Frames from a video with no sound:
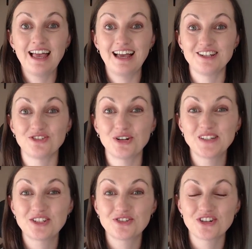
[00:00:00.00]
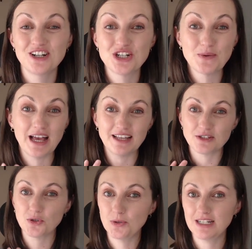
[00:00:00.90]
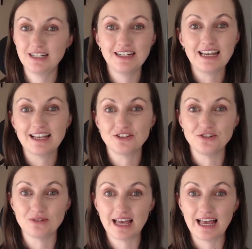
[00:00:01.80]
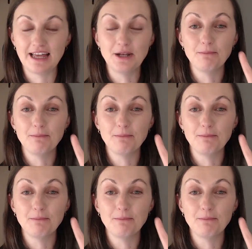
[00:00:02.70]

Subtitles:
And you're going to try and do it as quickly as you can